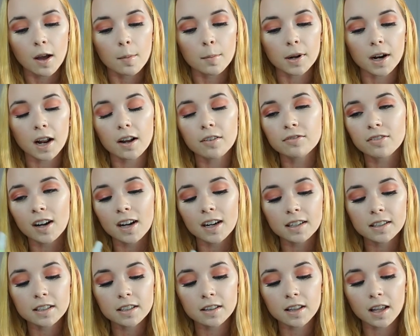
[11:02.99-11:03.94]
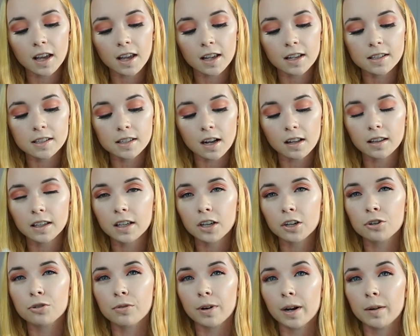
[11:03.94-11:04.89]
But I find that it's got like
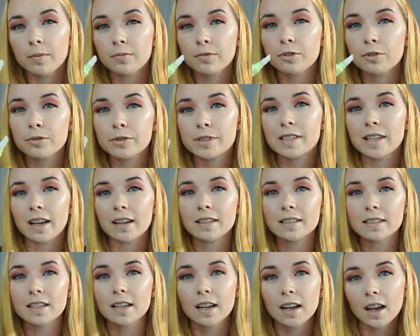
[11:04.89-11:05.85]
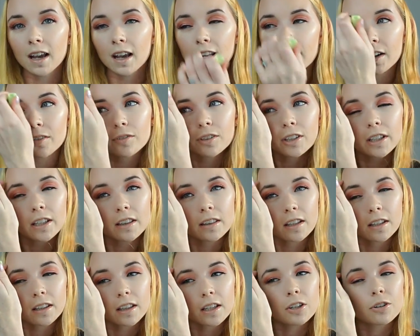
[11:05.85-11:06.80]
a grapefruit scent and I really
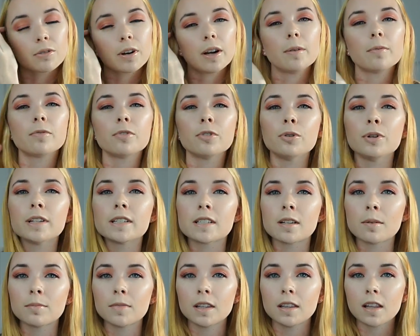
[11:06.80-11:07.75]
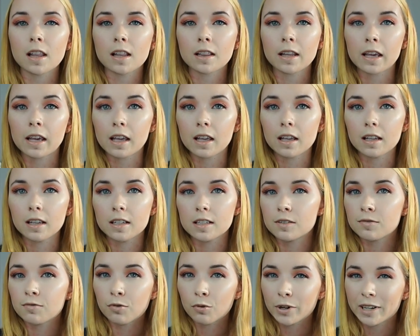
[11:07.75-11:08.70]
think that grapefruit is something that like
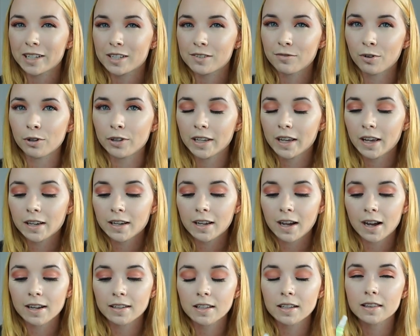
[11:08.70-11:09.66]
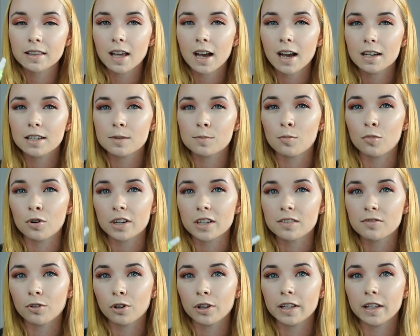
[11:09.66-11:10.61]
is for exfoliating. I think that is more
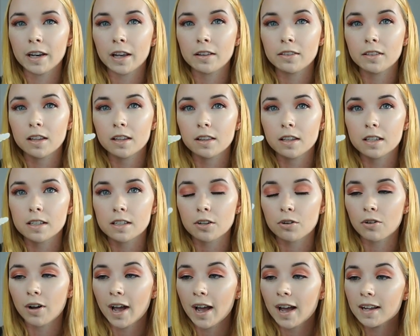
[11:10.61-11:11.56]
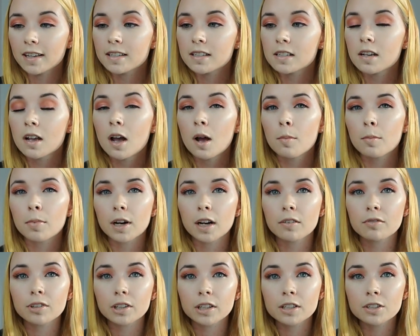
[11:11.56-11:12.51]
exfoliating than these little heads. But
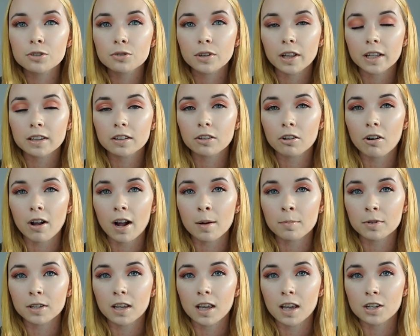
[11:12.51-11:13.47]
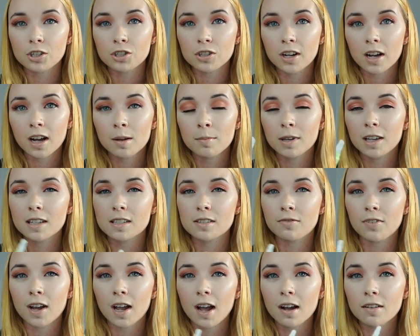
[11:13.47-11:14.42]
I really do like the little application guide because
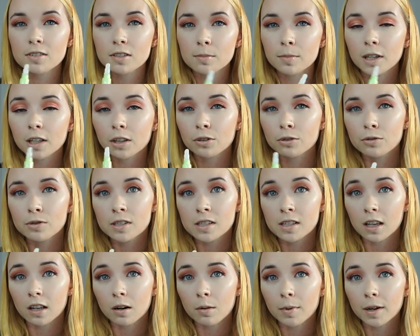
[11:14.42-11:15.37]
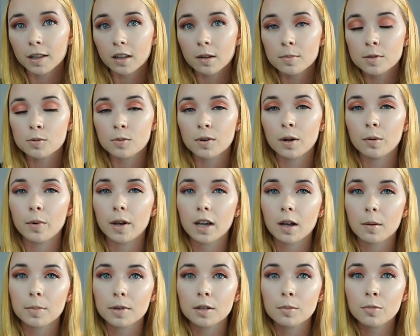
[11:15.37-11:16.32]
if I have some like loose skin on my lips when I wake
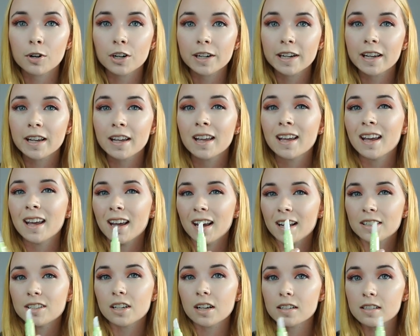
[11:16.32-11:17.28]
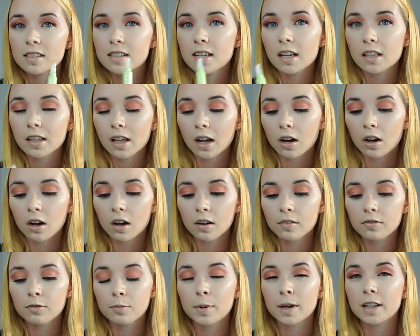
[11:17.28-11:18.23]
up in the morning, it does take that
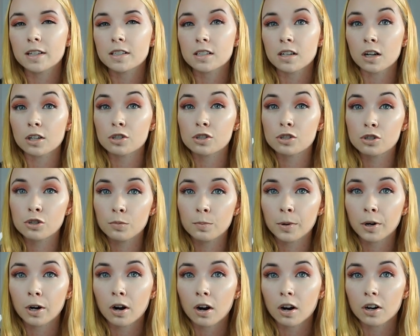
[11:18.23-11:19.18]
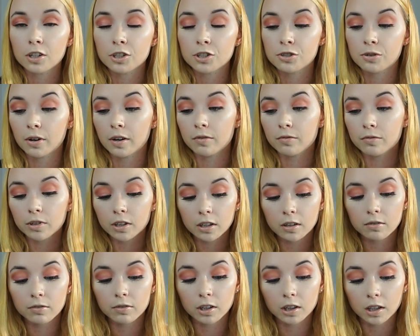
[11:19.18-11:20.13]
off, but it's not super harsh. So I
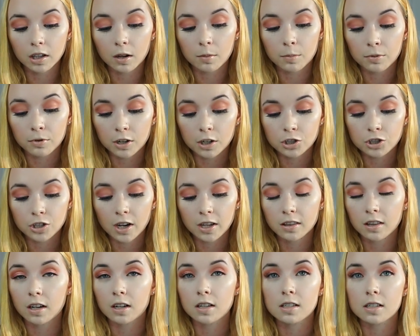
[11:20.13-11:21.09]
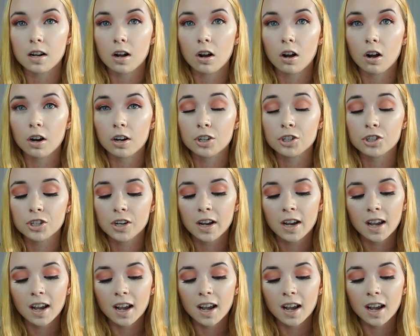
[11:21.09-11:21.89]
really, really appreciate that it's not harsh.